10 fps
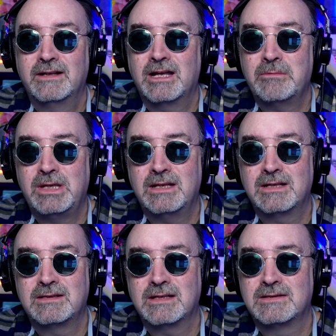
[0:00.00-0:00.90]
I mean,
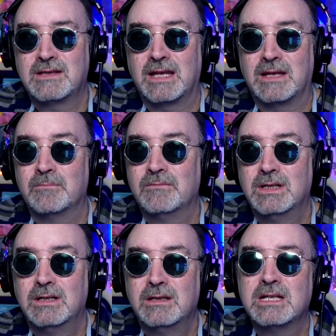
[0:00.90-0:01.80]
that that's like,
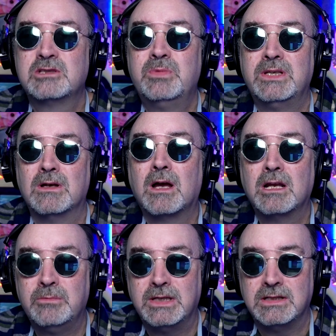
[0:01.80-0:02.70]
that's
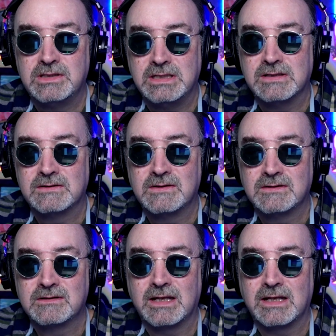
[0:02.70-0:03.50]
beyond being geniuses.